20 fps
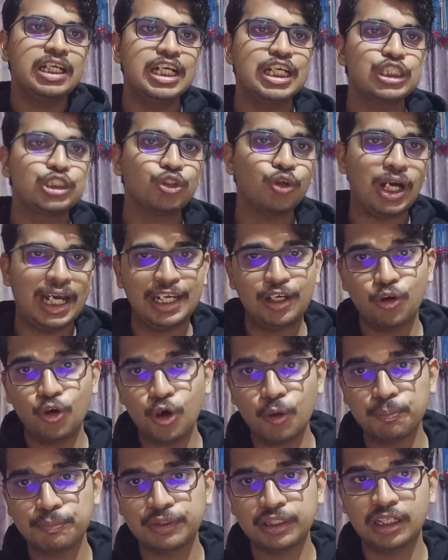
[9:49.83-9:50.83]
So I
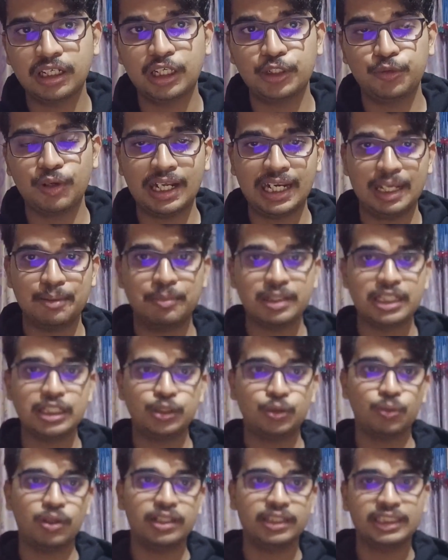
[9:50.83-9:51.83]
hope you are able
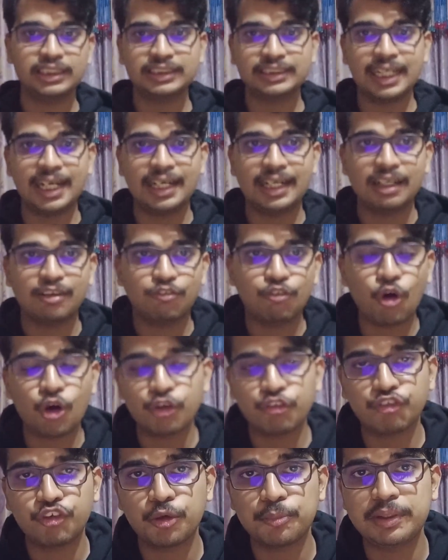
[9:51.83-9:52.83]
to understand
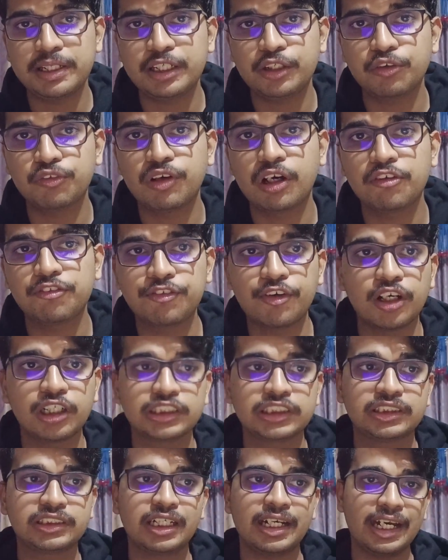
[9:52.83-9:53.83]
what would be your
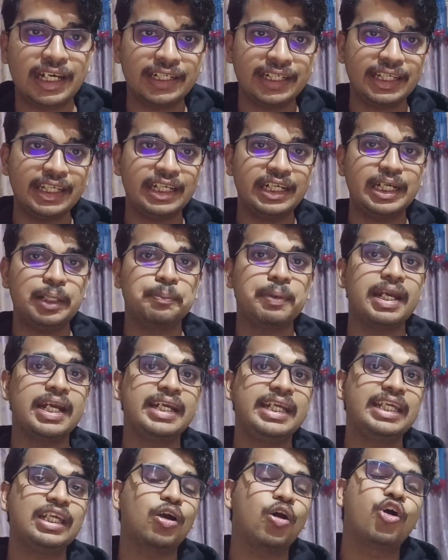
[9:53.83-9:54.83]
first rating
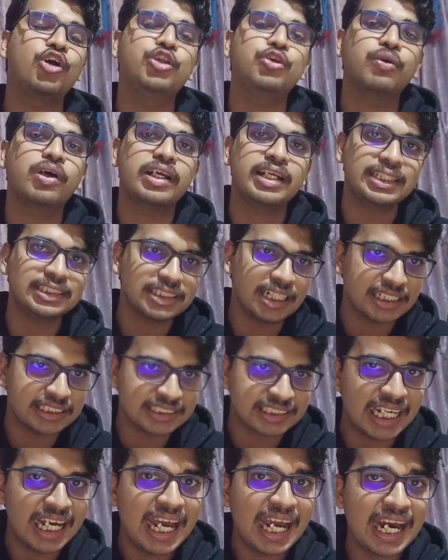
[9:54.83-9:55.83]
depending on your
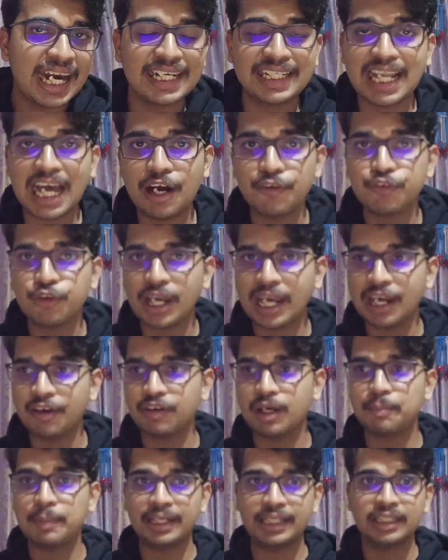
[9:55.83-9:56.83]
results, and now you have
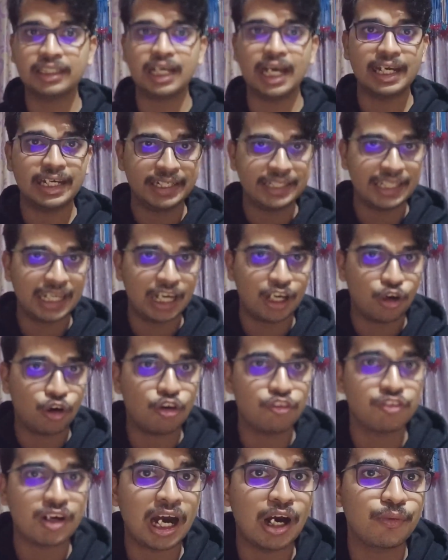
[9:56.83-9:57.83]
a better idea
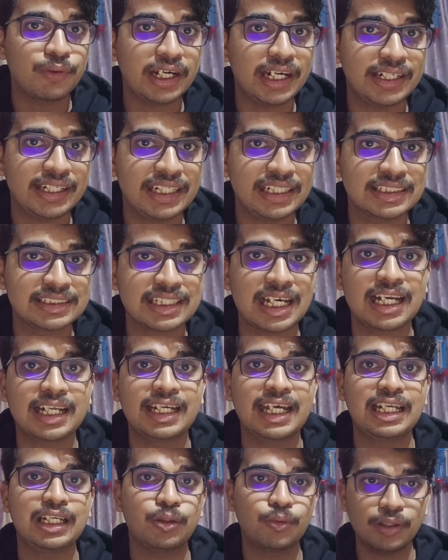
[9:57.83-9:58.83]
of how ratings are
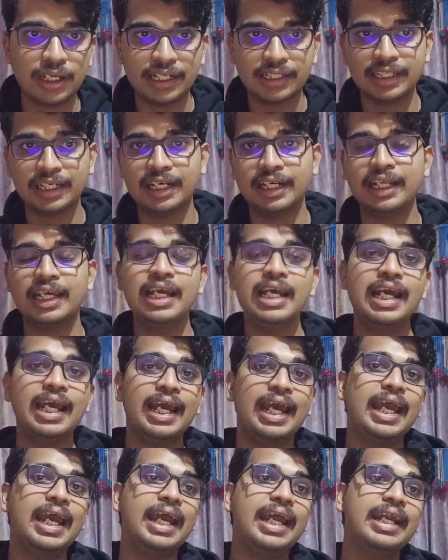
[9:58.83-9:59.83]
calculated
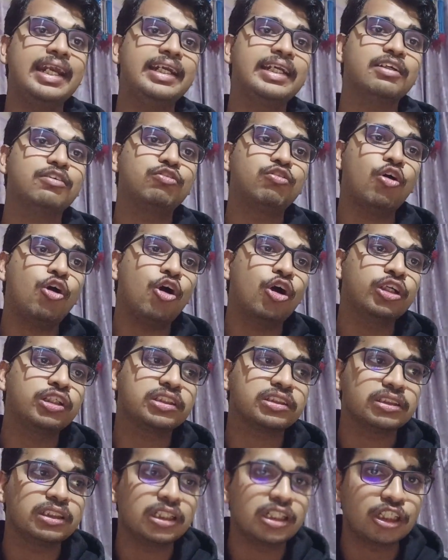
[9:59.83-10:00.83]
and what
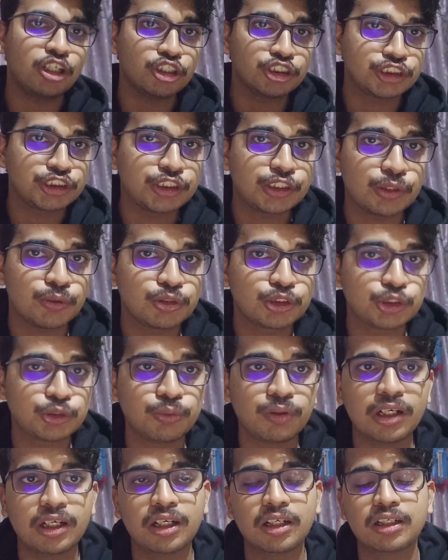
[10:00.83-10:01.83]
constitutes
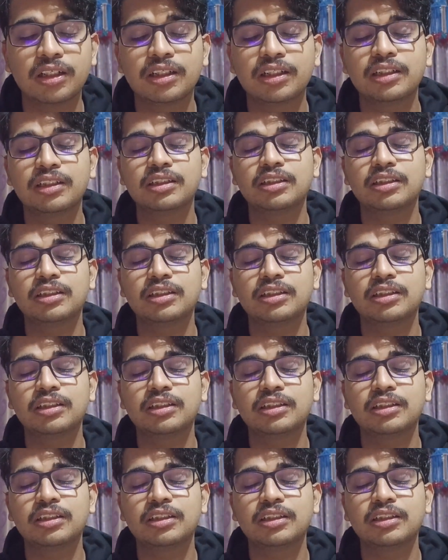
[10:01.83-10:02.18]
your